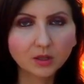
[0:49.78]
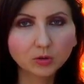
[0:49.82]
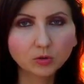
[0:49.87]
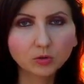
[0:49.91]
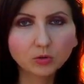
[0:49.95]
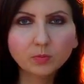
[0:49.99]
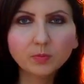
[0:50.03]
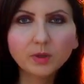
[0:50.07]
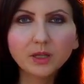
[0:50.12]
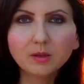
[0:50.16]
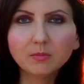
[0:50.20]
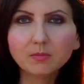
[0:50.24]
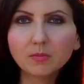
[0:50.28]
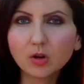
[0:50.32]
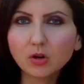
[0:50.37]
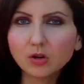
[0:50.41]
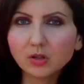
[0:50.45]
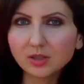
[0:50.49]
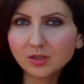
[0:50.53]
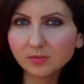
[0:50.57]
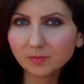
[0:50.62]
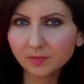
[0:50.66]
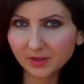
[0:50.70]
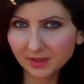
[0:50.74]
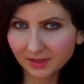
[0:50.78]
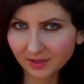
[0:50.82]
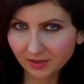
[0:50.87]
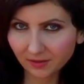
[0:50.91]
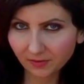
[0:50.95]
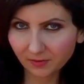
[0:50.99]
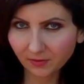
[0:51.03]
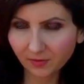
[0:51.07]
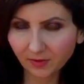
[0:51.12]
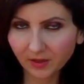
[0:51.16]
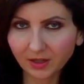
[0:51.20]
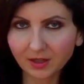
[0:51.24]
To be more
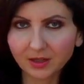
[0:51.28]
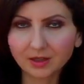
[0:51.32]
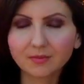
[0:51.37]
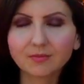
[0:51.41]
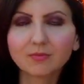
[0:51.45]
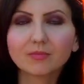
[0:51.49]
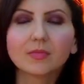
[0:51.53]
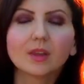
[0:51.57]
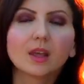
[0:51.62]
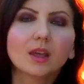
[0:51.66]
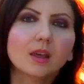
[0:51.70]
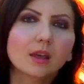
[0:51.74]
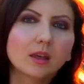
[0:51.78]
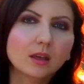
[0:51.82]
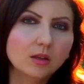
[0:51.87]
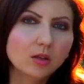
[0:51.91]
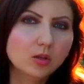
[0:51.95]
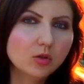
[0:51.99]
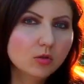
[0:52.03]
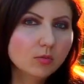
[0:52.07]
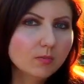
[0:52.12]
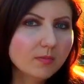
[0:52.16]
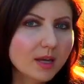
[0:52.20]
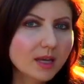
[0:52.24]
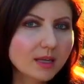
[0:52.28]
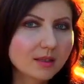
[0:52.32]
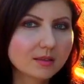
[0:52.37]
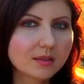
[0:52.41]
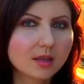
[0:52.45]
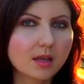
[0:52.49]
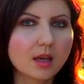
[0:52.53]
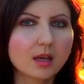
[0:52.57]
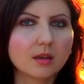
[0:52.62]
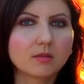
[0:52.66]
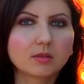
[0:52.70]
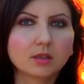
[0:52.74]
specific, you must
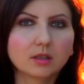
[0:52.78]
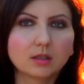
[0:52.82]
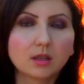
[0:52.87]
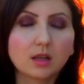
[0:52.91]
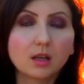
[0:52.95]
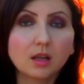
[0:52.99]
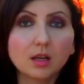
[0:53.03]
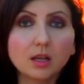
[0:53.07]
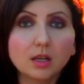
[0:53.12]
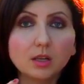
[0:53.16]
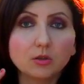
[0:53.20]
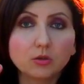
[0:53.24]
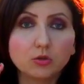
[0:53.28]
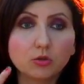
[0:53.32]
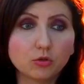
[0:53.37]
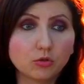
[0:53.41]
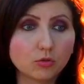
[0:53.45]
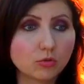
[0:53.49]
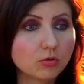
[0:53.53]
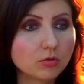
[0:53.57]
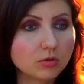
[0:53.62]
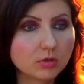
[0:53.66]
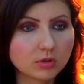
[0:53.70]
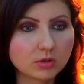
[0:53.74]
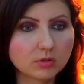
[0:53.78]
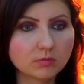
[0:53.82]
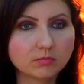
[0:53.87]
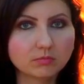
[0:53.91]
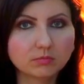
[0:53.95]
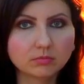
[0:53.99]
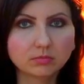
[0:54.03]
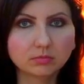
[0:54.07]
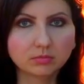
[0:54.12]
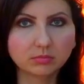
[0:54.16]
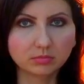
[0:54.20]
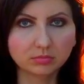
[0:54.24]
have clean shoes,
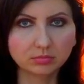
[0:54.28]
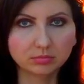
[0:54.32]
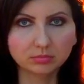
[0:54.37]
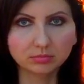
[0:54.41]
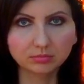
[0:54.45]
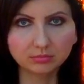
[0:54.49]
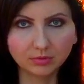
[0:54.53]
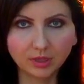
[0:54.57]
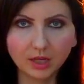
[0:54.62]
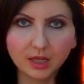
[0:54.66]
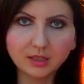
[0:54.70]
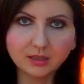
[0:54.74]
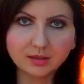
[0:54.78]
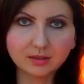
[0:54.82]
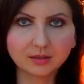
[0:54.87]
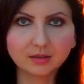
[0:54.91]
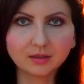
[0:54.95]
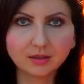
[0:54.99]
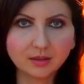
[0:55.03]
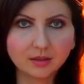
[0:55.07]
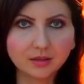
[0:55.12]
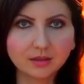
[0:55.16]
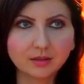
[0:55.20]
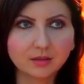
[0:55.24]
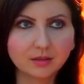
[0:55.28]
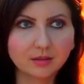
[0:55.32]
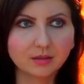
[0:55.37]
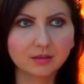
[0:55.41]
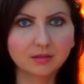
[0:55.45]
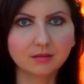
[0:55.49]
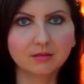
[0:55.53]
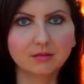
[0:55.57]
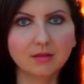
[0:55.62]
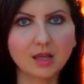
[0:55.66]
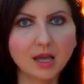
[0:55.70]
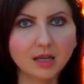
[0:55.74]
yes,
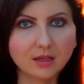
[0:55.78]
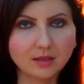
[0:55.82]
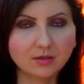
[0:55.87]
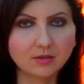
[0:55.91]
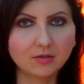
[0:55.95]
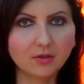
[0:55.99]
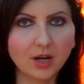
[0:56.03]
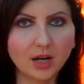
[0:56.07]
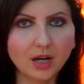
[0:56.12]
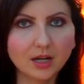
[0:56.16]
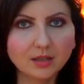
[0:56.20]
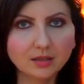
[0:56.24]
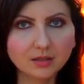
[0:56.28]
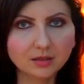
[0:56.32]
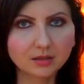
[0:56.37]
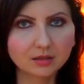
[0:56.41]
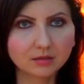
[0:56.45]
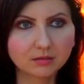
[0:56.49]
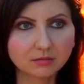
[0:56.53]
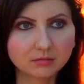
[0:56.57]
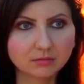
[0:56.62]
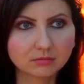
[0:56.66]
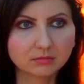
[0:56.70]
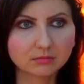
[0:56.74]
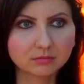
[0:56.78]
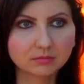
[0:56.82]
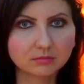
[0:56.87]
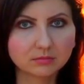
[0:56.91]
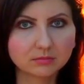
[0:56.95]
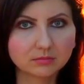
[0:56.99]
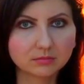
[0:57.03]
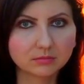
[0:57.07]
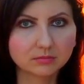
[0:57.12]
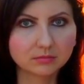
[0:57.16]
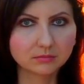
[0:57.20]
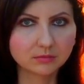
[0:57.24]
nice dress,
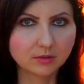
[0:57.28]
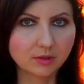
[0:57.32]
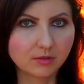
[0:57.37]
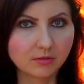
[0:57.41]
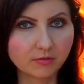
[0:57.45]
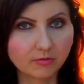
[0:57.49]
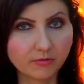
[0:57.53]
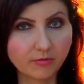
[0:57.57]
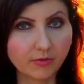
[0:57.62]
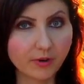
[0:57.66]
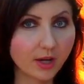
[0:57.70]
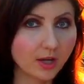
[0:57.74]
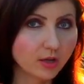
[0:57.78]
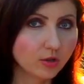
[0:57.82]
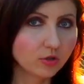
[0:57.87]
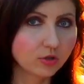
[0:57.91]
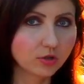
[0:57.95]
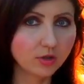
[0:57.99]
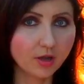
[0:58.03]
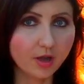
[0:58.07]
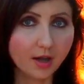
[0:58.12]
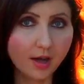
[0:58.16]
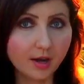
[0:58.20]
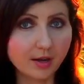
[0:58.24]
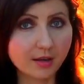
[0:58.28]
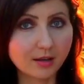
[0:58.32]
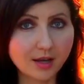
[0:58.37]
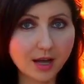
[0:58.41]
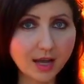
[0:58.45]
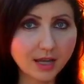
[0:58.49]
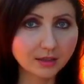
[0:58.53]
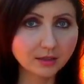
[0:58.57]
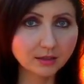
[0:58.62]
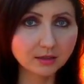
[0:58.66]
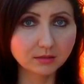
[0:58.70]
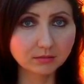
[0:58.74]
fresh
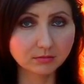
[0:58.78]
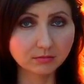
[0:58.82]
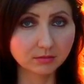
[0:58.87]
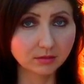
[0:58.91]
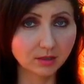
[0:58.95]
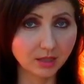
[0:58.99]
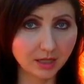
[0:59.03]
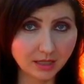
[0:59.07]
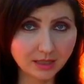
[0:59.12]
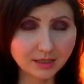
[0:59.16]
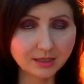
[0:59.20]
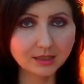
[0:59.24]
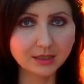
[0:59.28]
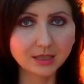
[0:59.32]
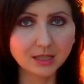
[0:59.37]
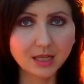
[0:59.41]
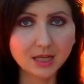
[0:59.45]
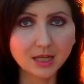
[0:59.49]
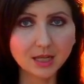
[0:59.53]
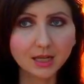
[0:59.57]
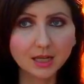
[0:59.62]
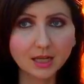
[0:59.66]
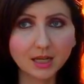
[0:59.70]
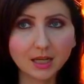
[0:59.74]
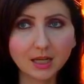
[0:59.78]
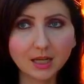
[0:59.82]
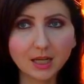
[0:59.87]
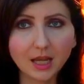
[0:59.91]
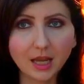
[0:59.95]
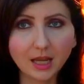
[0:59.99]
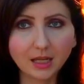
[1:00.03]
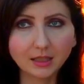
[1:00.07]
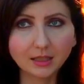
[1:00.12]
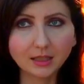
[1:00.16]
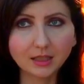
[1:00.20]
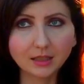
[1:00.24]
haircut, yes,
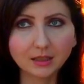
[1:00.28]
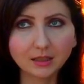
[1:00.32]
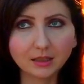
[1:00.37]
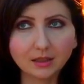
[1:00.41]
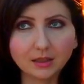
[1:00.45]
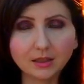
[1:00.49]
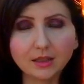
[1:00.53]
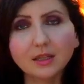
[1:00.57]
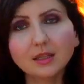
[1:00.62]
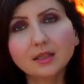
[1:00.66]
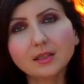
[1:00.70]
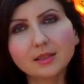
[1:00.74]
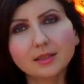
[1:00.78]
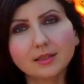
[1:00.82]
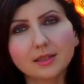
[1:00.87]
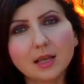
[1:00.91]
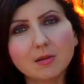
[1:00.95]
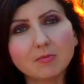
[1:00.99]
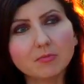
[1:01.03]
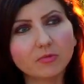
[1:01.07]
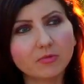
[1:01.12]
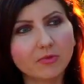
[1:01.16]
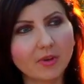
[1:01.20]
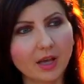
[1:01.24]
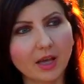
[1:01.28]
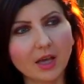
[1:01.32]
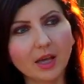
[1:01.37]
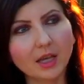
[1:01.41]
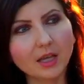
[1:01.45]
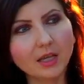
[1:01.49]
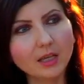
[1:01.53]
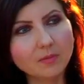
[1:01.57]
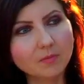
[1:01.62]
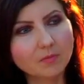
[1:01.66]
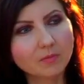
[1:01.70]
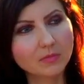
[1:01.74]
and in some
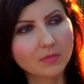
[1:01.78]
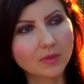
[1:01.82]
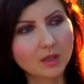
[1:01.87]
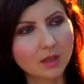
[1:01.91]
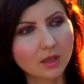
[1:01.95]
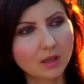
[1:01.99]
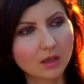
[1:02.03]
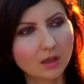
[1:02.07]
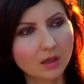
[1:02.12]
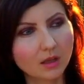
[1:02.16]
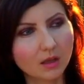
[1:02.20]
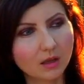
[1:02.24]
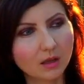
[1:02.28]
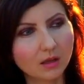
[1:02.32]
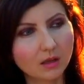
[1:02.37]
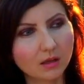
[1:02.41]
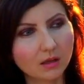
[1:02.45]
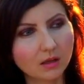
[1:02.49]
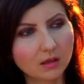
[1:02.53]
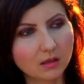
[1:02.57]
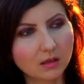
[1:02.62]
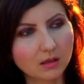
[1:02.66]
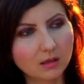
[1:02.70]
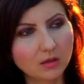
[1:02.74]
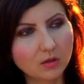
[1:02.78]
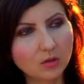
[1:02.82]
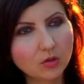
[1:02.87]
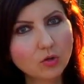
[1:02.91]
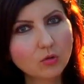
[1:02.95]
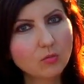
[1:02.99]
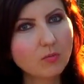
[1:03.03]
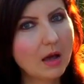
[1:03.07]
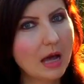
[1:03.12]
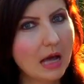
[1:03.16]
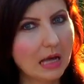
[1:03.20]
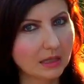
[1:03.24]
way
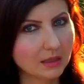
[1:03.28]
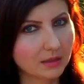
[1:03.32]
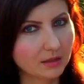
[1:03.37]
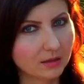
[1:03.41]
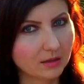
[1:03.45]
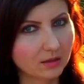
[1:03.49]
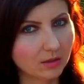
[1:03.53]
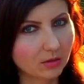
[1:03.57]
you must